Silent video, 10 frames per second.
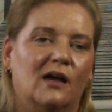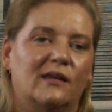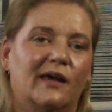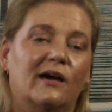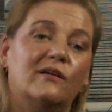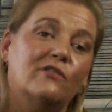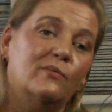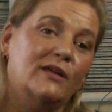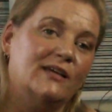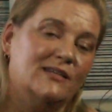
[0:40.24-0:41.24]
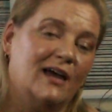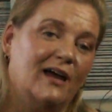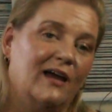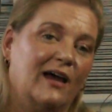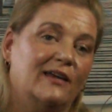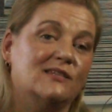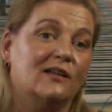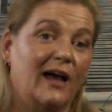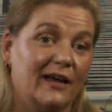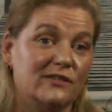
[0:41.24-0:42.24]
Not everybody
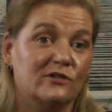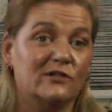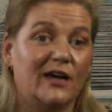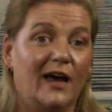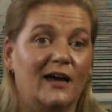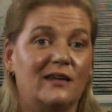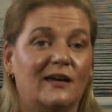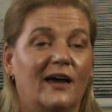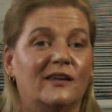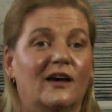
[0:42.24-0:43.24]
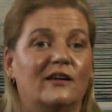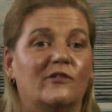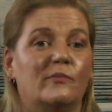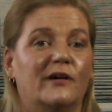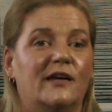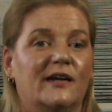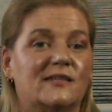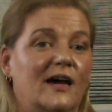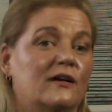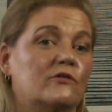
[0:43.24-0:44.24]
still has their dad, and not everybody
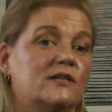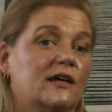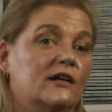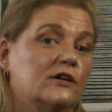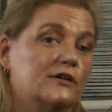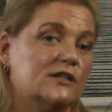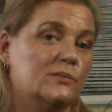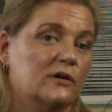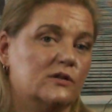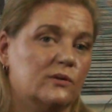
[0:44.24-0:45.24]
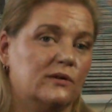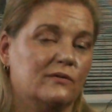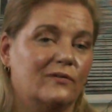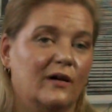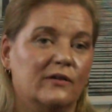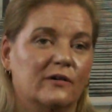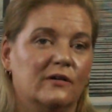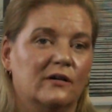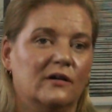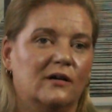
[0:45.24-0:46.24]
has always had a good experience with their father.
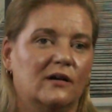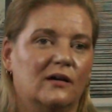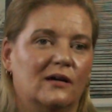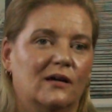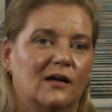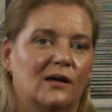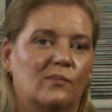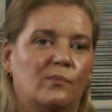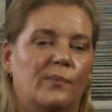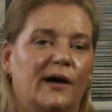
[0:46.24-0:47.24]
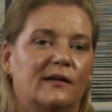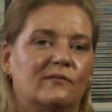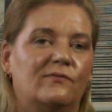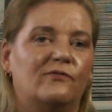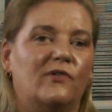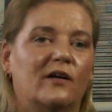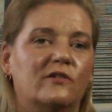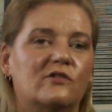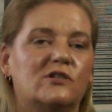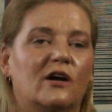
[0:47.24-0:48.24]
But
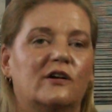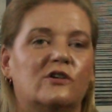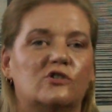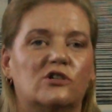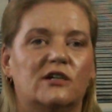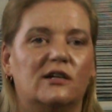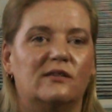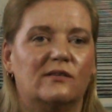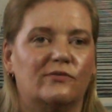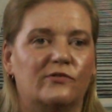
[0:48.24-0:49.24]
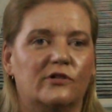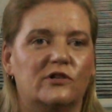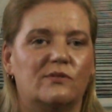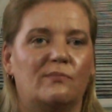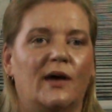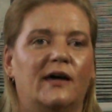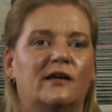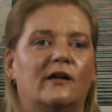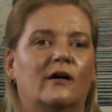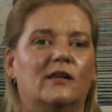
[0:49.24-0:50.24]
fathers are usually the first man
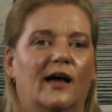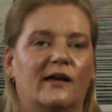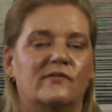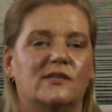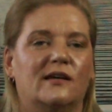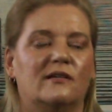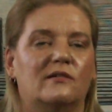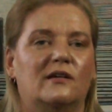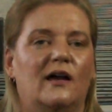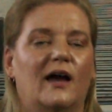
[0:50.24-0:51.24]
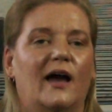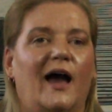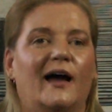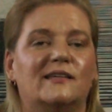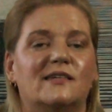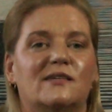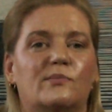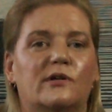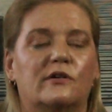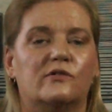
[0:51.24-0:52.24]
in our lives that act as a
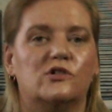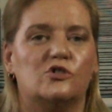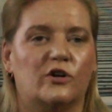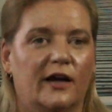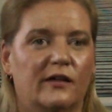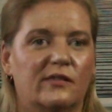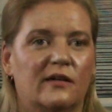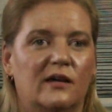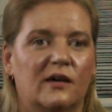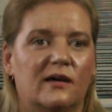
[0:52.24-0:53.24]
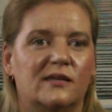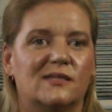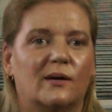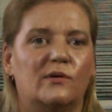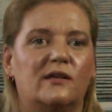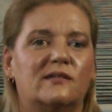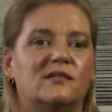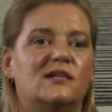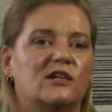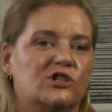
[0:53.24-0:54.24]
pillar of strength, somebody to
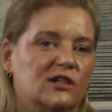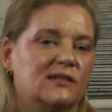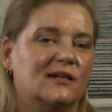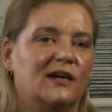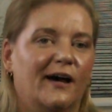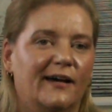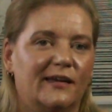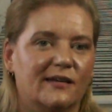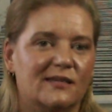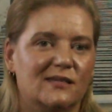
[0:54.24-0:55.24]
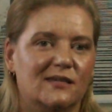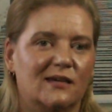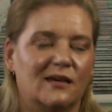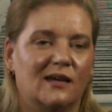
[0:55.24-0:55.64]
teach us and guide us